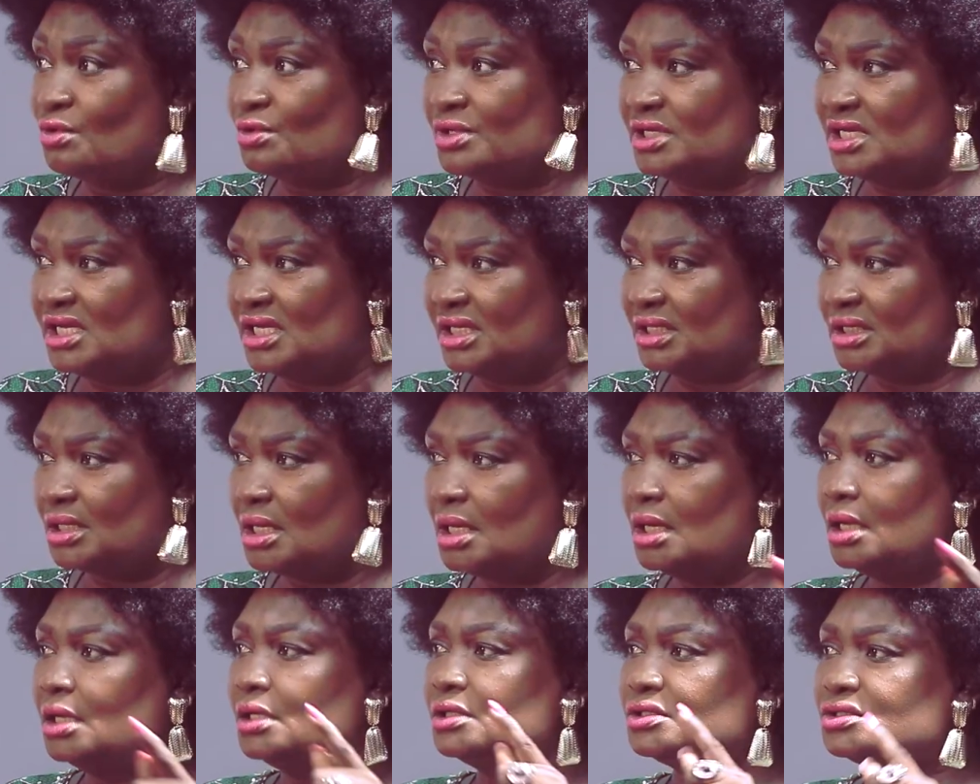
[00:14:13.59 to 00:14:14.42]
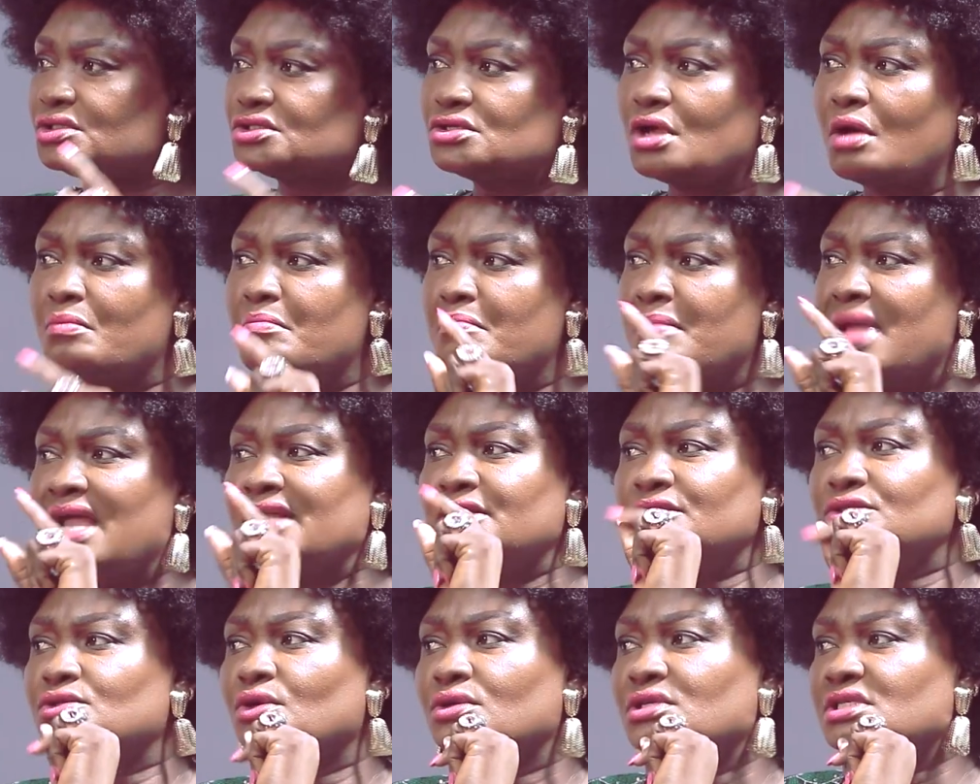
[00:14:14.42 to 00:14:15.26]
only. Some
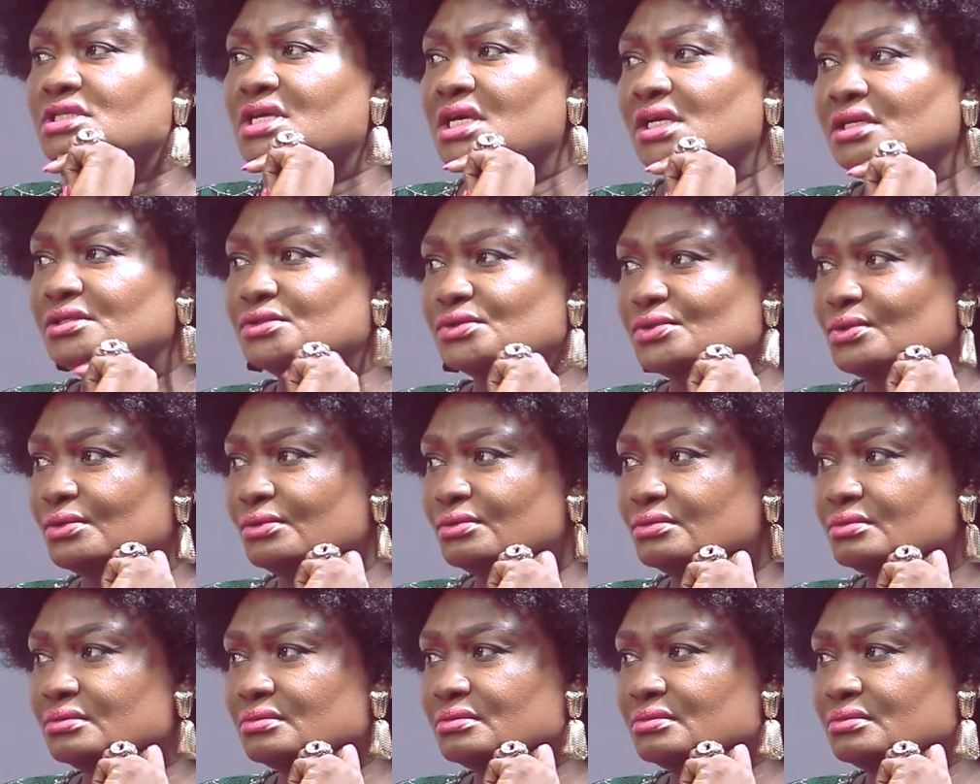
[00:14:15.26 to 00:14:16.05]
men don't hit you.